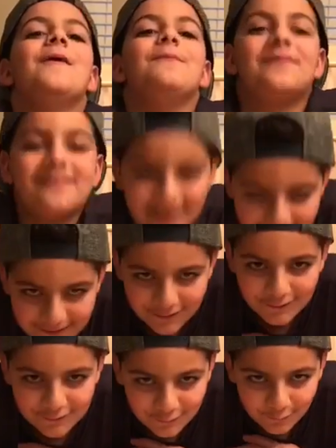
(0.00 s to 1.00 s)
am 10
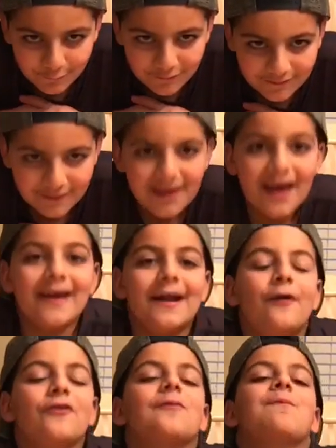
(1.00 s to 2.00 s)
years old, and
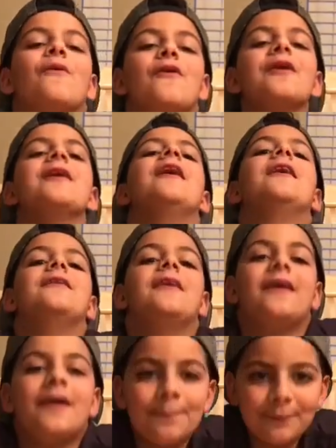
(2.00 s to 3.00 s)
I was born on
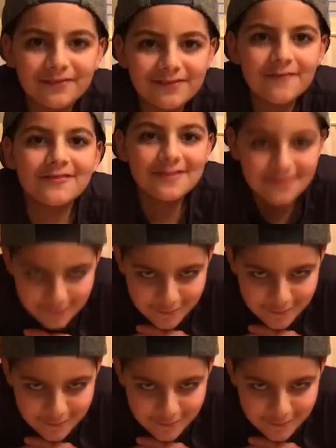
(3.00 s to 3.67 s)
April 7th,